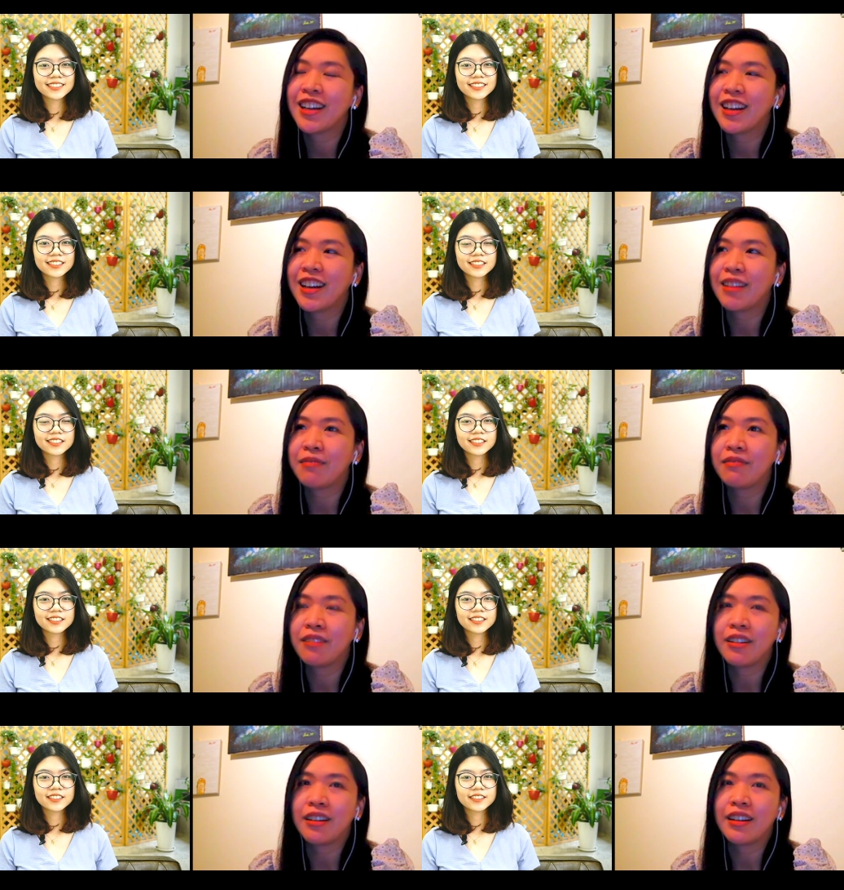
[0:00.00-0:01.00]
Speaker 1: um,
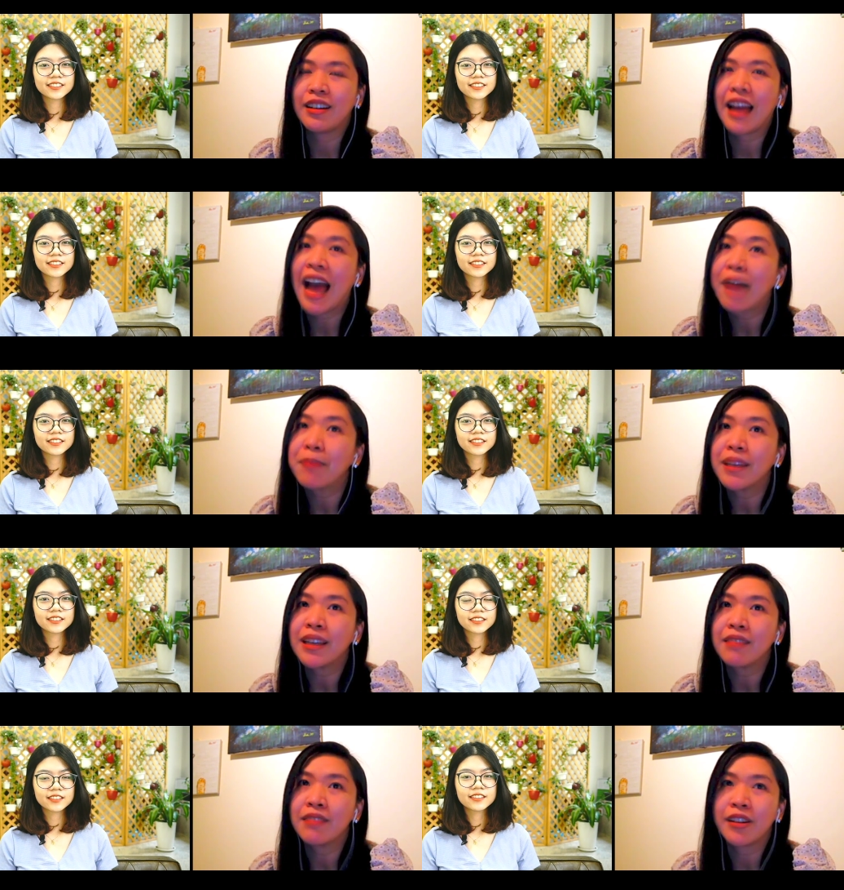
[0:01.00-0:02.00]
very happy
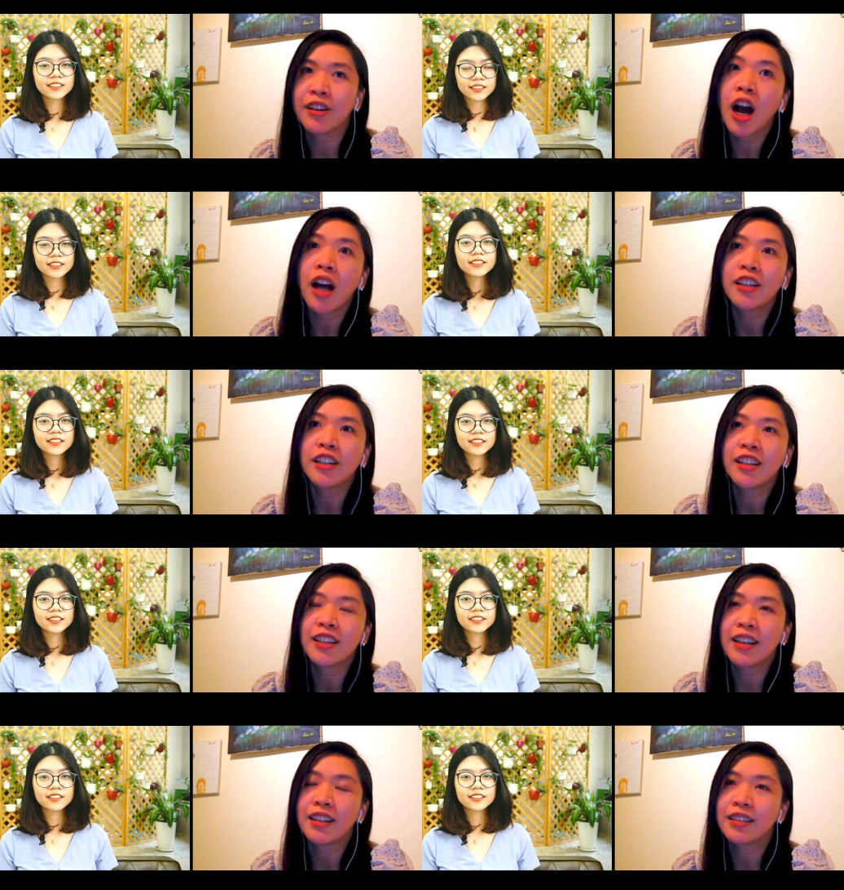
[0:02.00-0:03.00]
and very honored
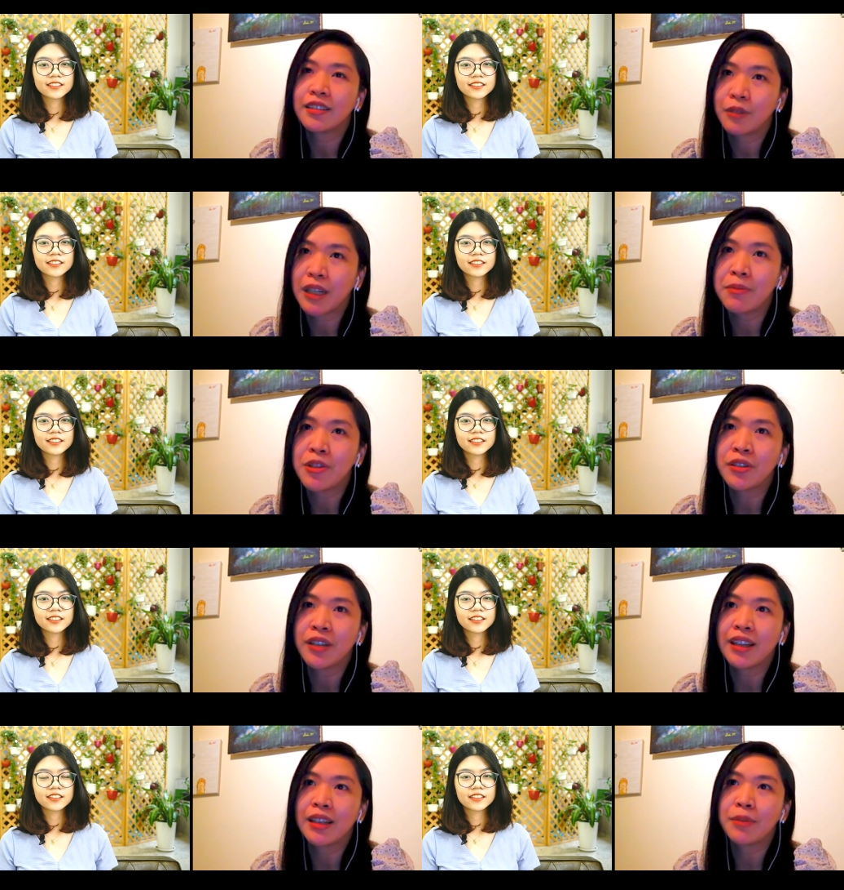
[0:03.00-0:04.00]
that what I'm
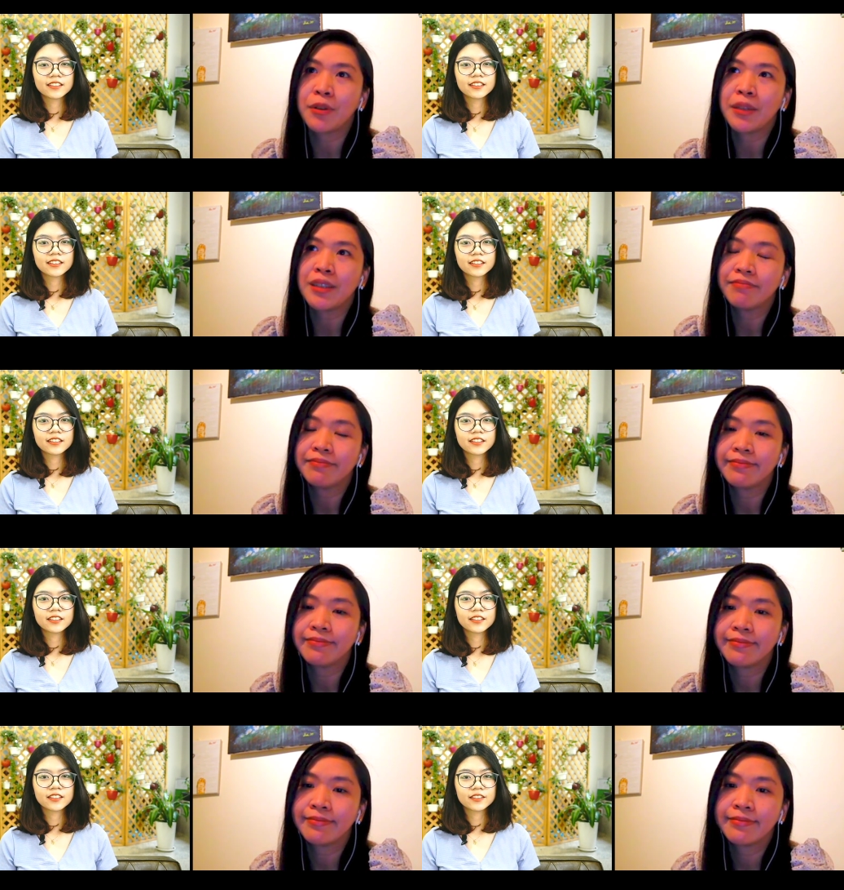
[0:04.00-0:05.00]
doing at the moment.
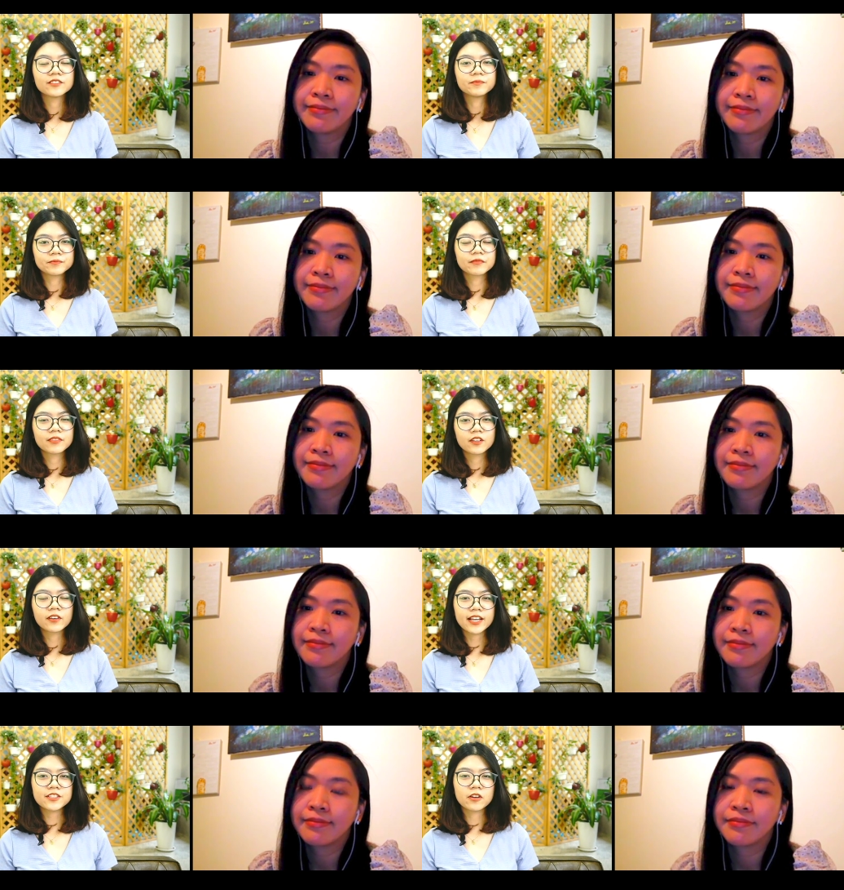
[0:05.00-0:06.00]

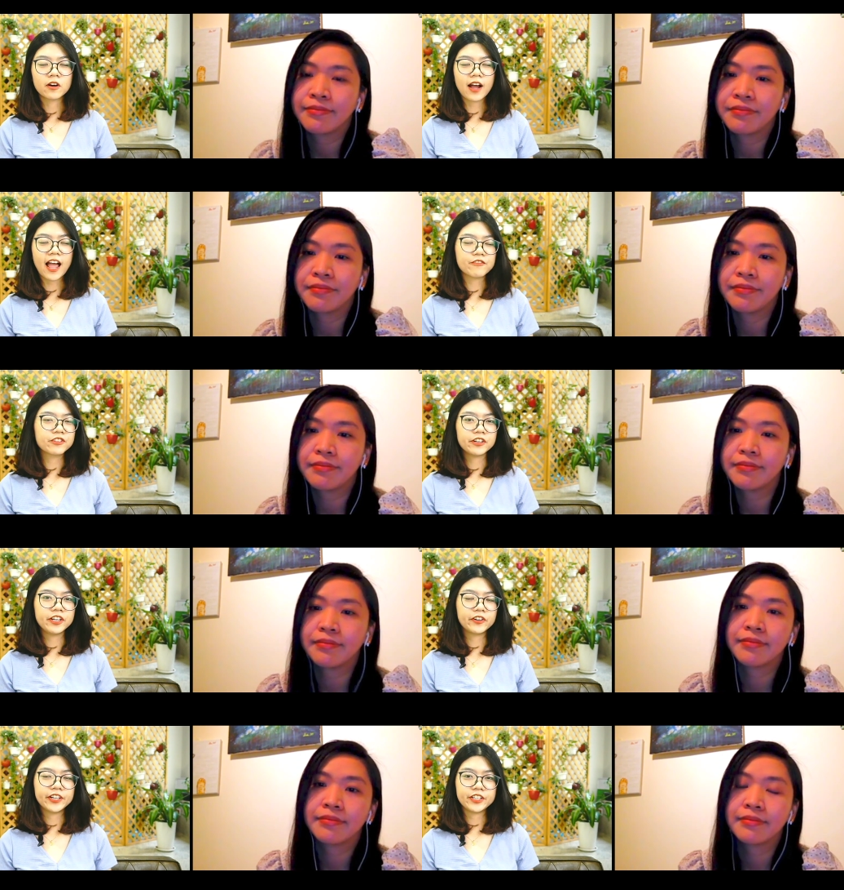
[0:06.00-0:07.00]
Speaker 2: Okay, so after
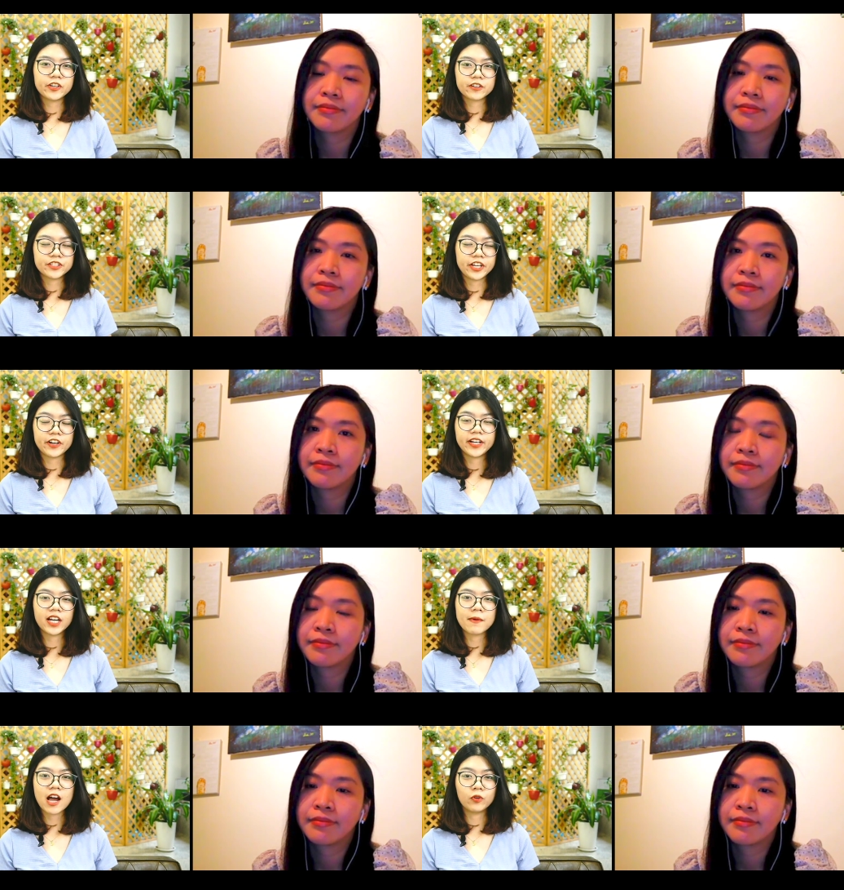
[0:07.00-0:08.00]
hearing your sharing
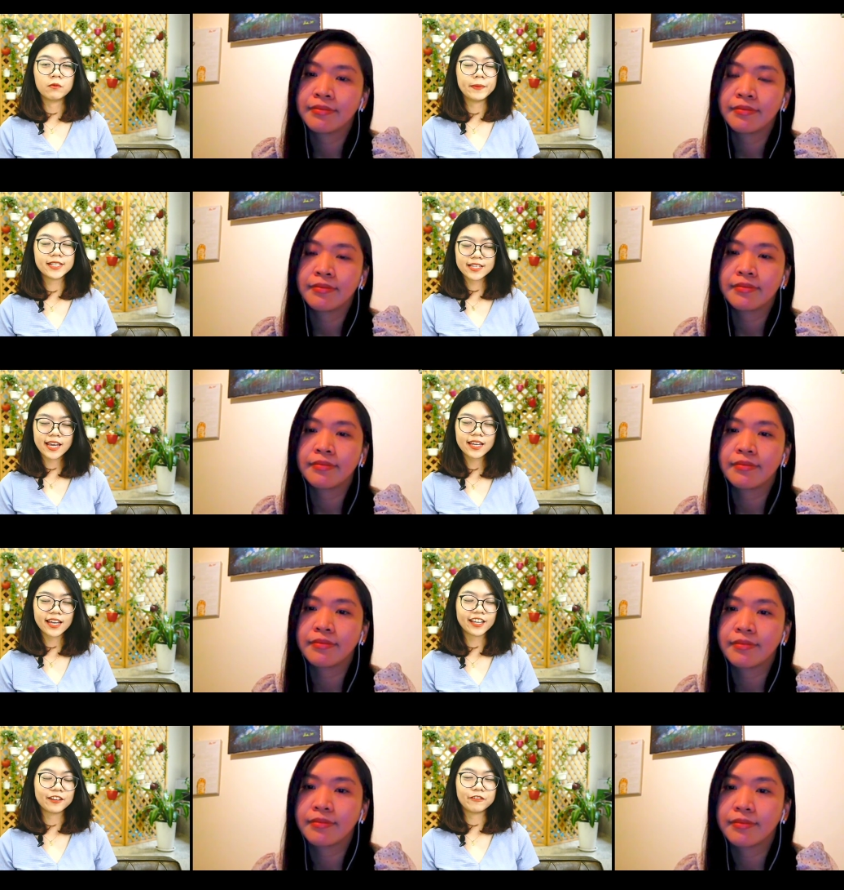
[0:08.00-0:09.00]
about Women Meet Tech, I
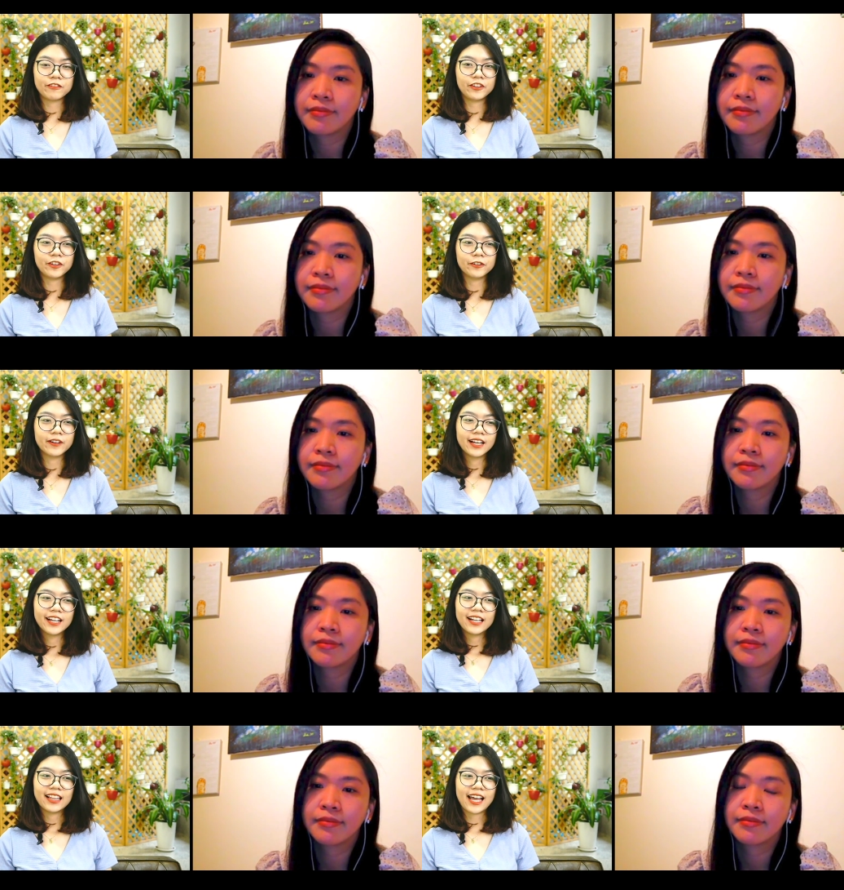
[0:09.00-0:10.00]
can feel
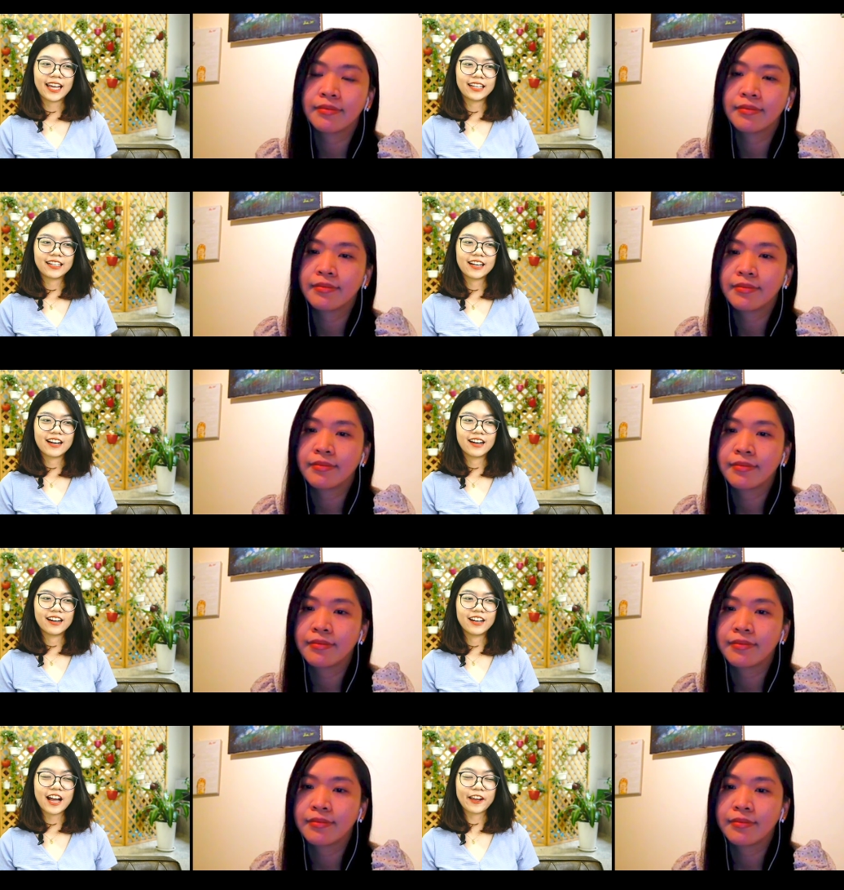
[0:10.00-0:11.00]
like
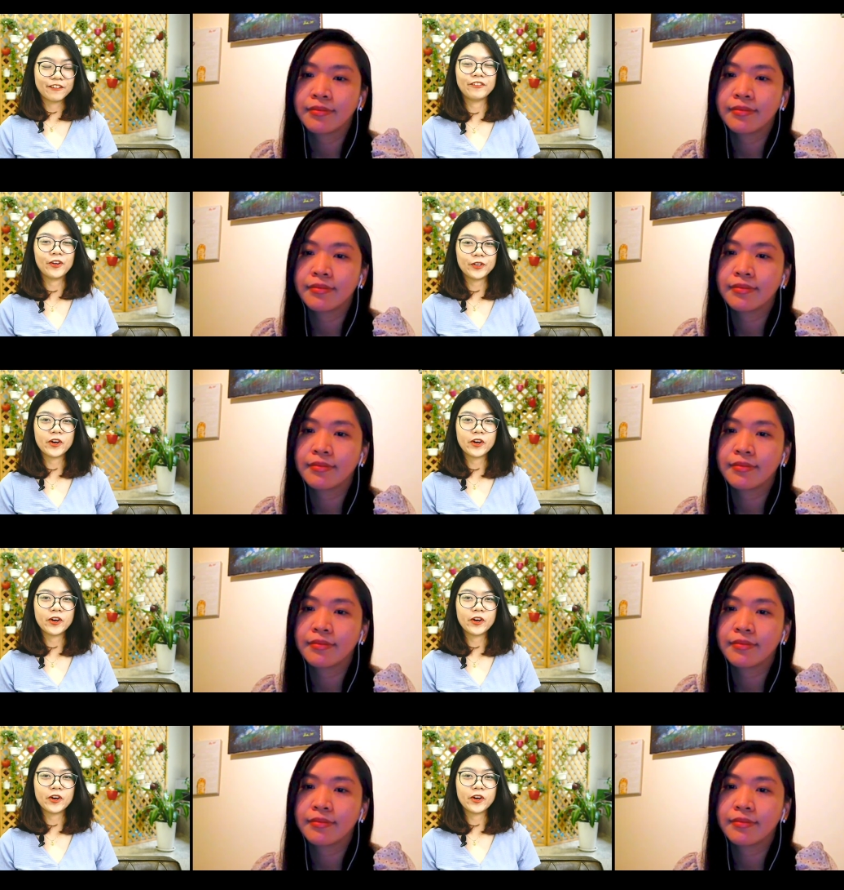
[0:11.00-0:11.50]
uh, I can feel your